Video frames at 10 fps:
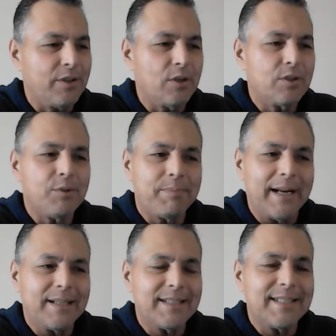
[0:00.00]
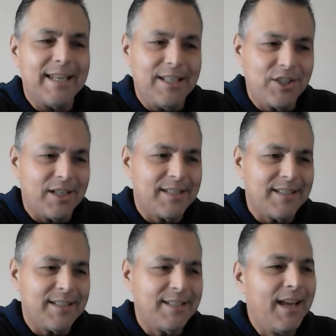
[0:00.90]
on those who practice
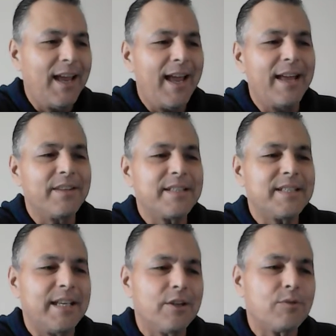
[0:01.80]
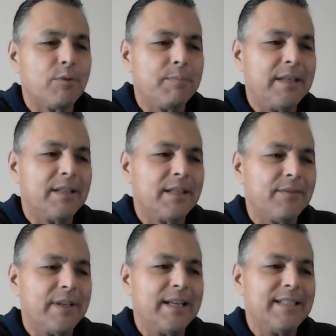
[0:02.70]
injustice and the sinners will be
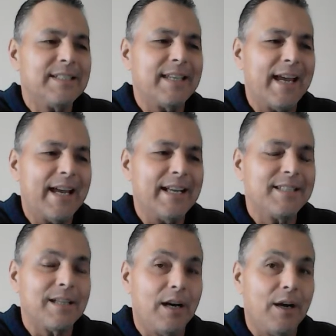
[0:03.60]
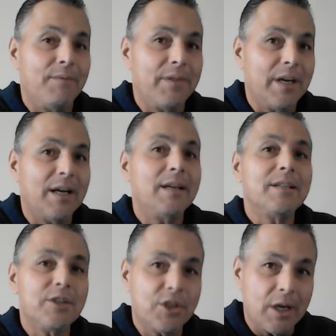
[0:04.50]
delivered into the hands of the
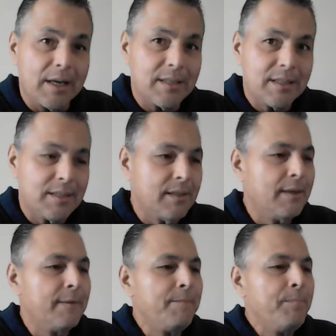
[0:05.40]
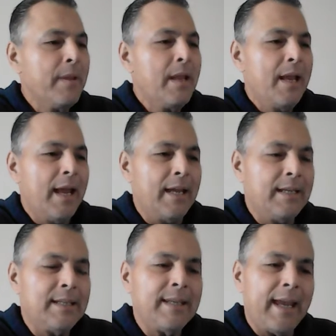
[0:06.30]
just.
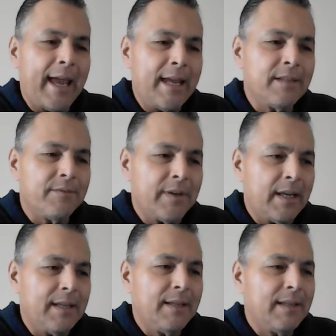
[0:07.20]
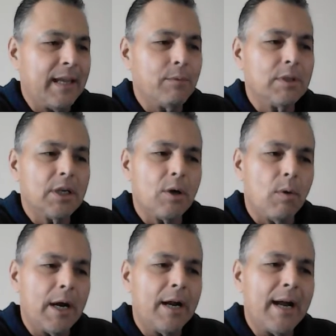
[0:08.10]
And in the end of it, they will
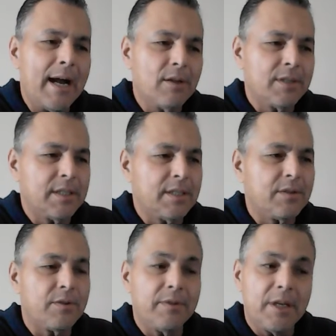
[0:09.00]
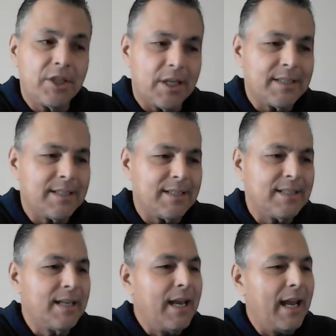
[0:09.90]
acquire houses through their
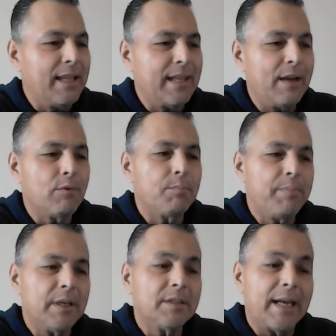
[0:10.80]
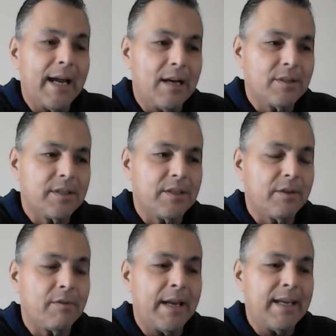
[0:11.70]
justice, and they will build a house to
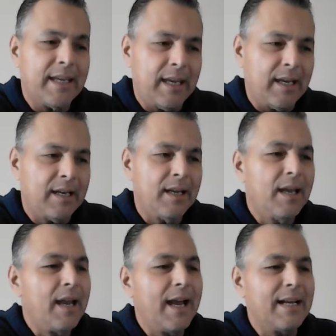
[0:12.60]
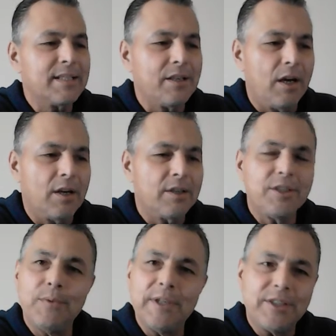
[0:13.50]
the great king as an honor
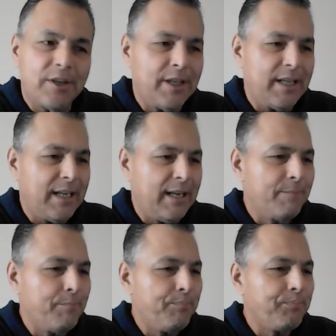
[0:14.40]
to eternity.